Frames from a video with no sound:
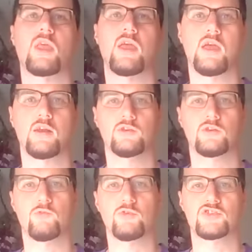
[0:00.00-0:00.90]
and it's
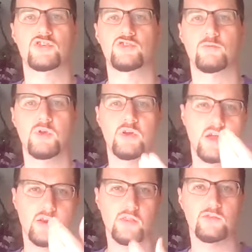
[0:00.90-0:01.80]
good for Shushumna
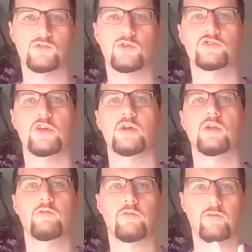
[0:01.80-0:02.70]
nadi, the central
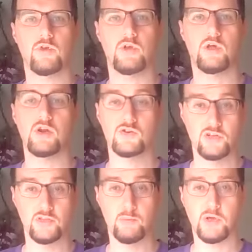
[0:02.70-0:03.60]
channel of
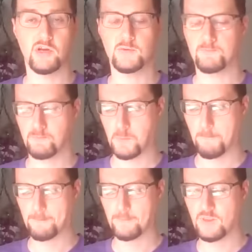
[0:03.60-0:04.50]
energy in the body.
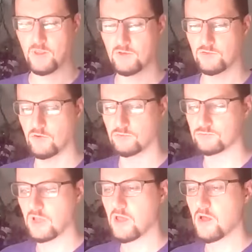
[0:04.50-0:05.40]
So
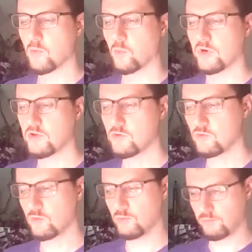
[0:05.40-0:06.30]
when
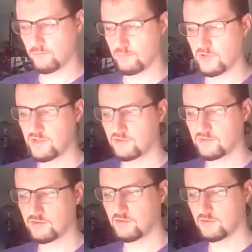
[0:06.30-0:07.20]
you
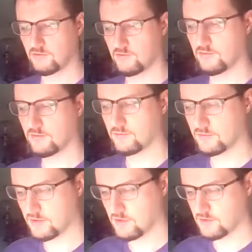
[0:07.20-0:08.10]
place
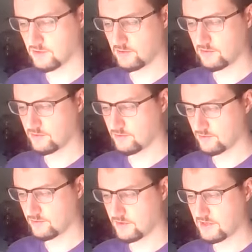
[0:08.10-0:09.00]
the
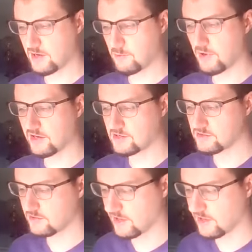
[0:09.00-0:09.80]
neti pot into the